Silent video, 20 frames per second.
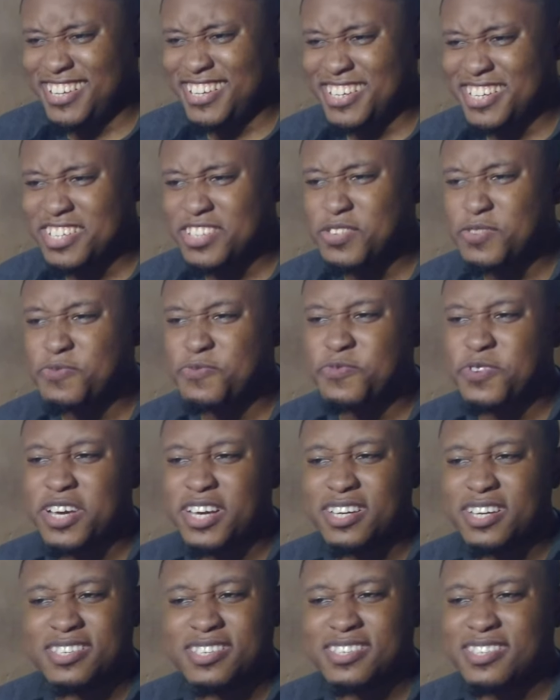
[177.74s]
These
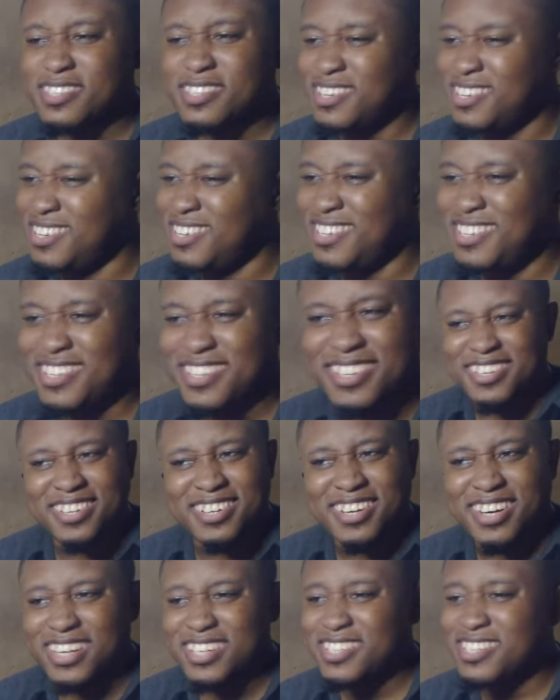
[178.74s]
effects,
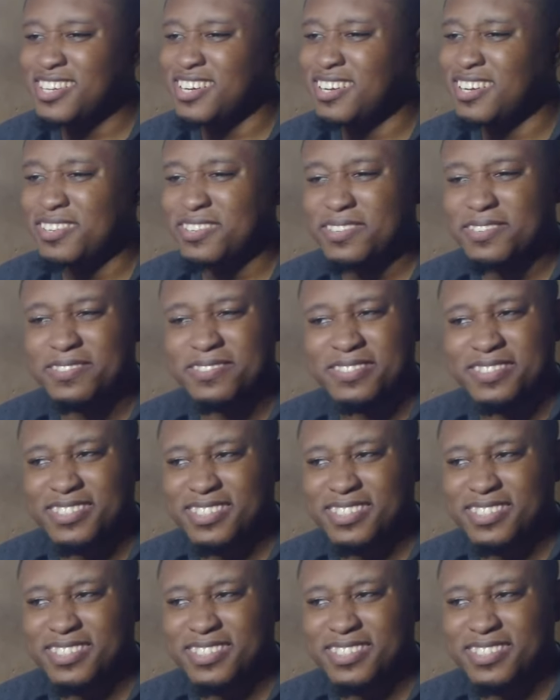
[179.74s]
I tell you.